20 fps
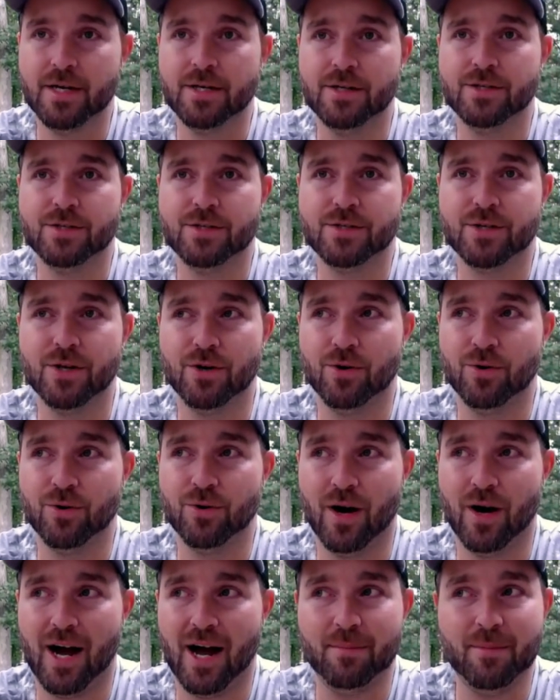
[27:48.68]

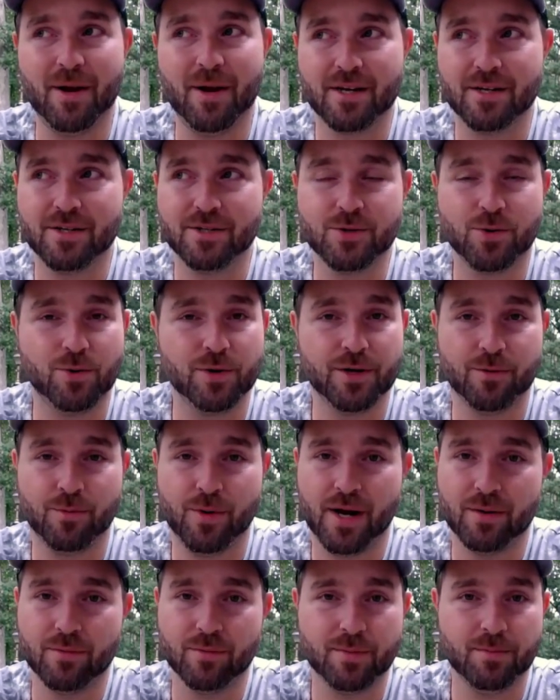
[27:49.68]
So I'm not going to toy
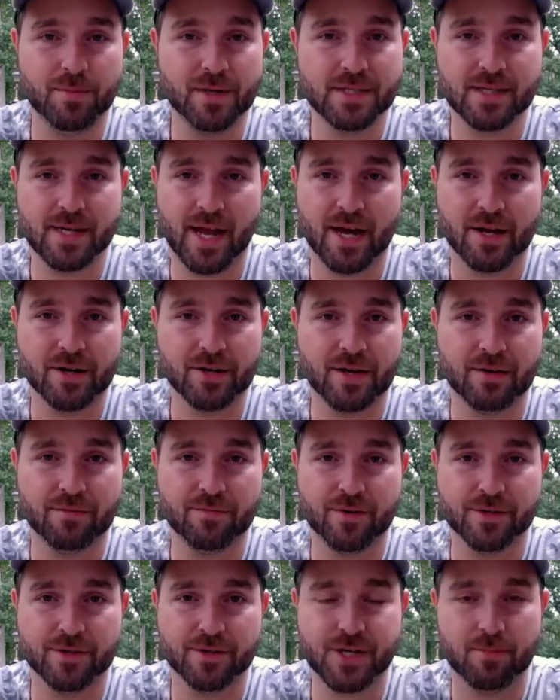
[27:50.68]
around with missing out on that
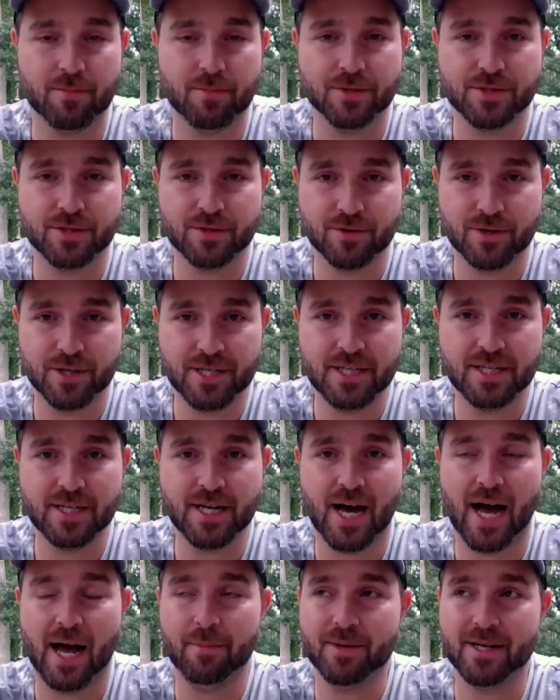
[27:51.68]
first opportunity.
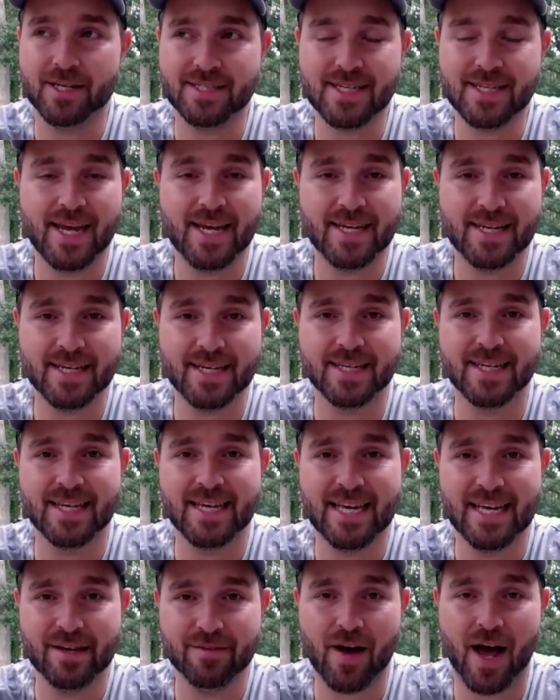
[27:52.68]
I'm going to take it
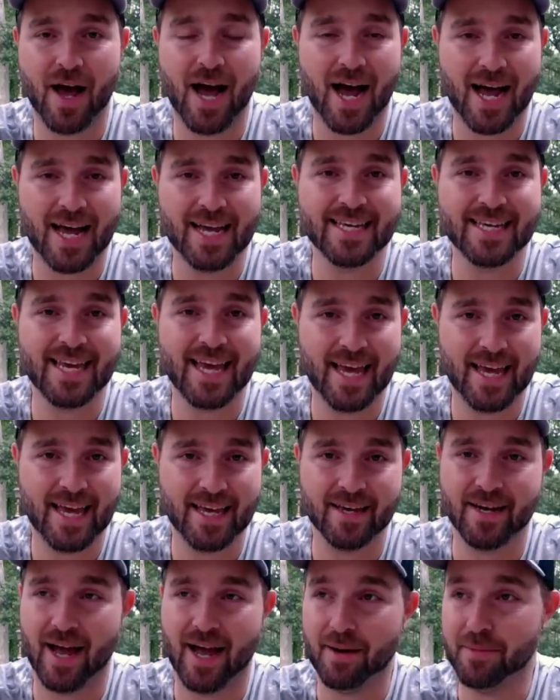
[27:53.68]
if I
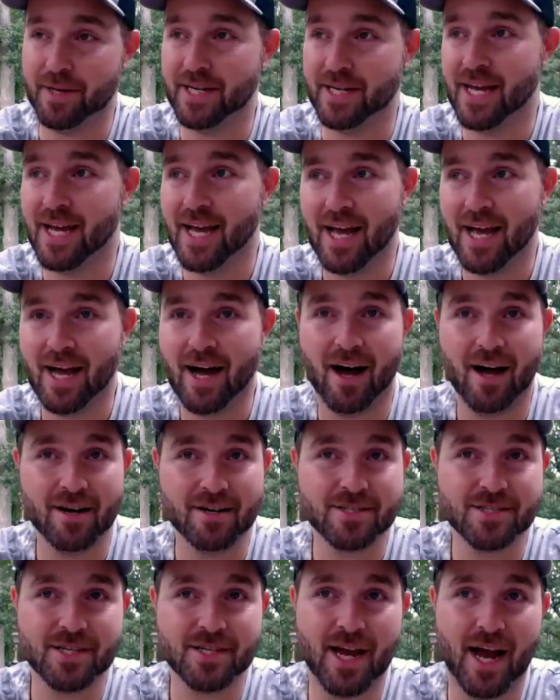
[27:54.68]
can. I mean,
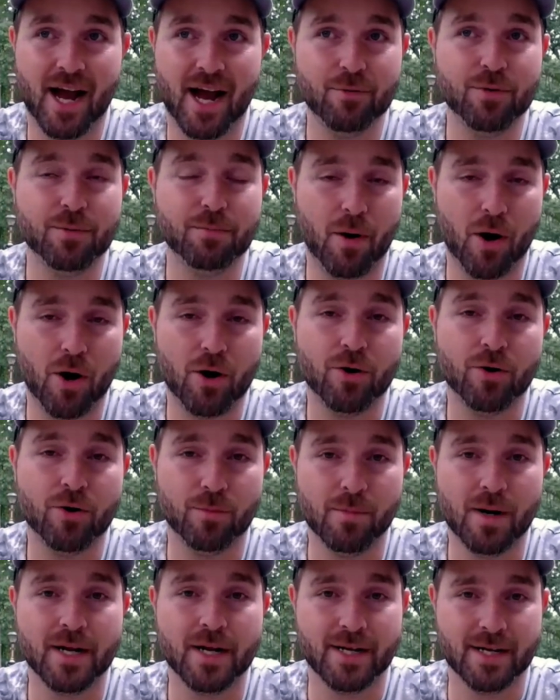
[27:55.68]
honestly, I would borrow
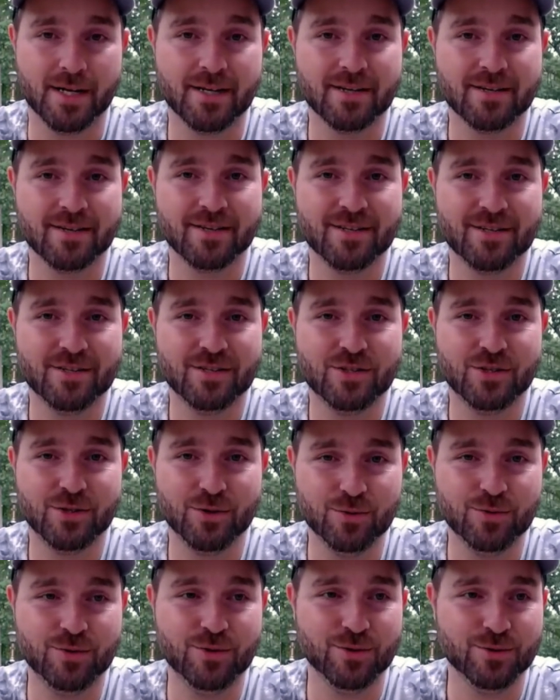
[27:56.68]
money
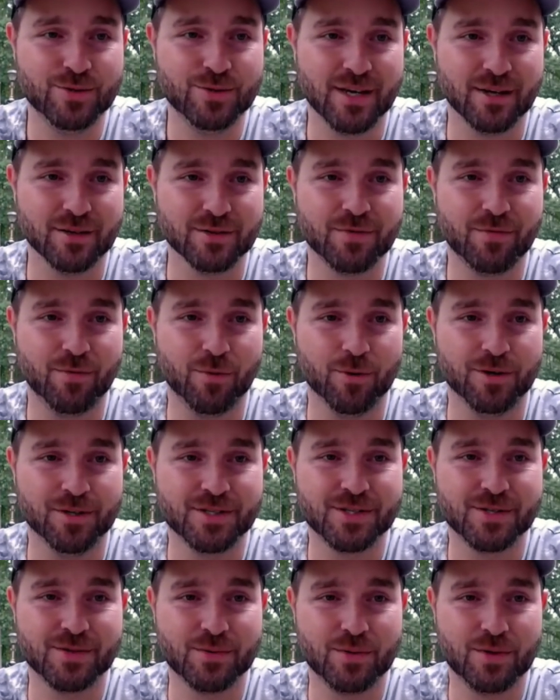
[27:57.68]
to do
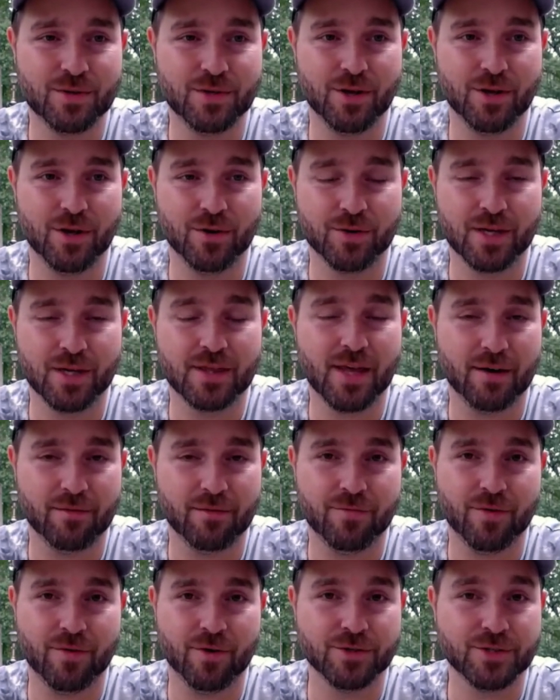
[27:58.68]
Salesforce, get that
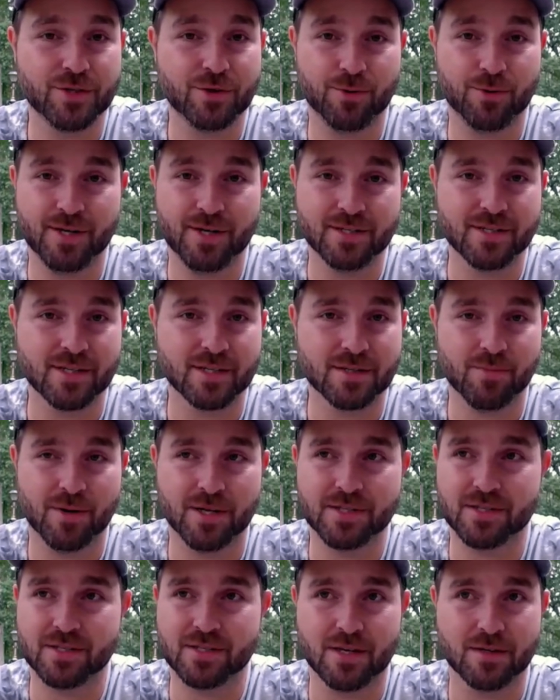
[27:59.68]
first 3 to 6
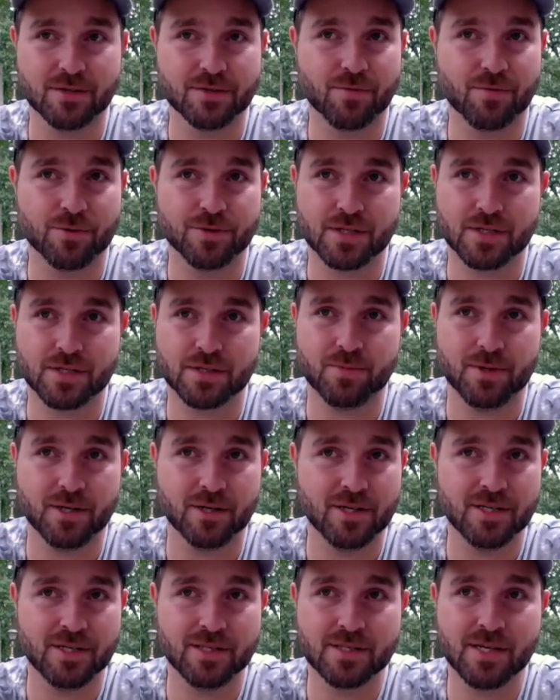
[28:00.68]
months of Salesforce
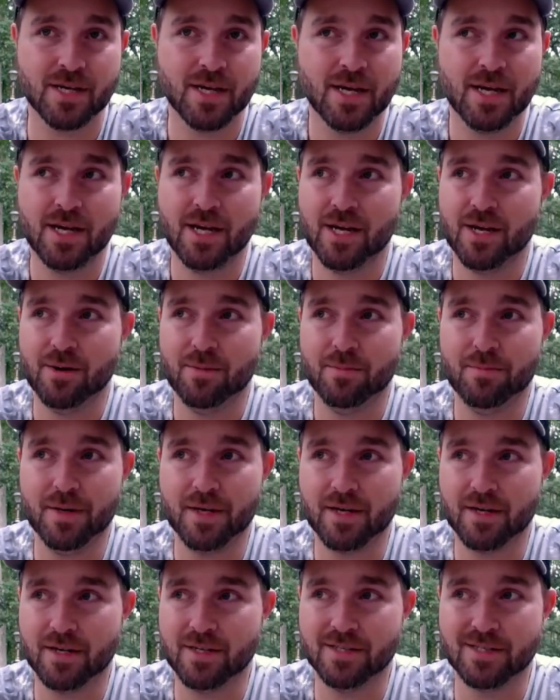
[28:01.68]
experience,
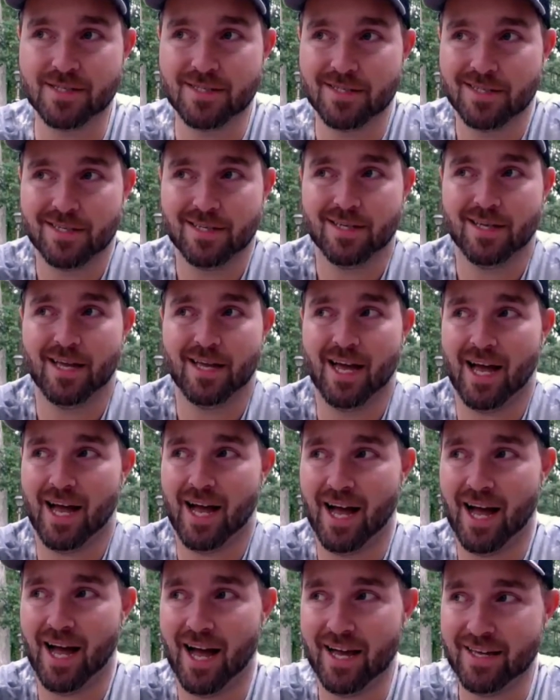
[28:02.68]
because
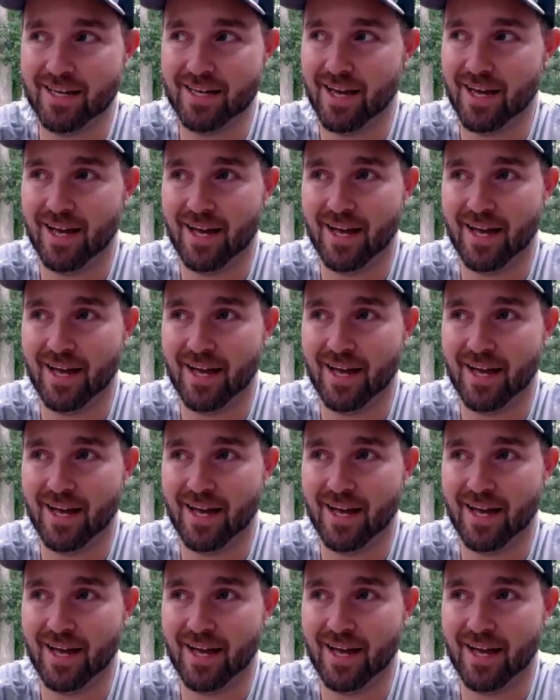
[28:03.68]
I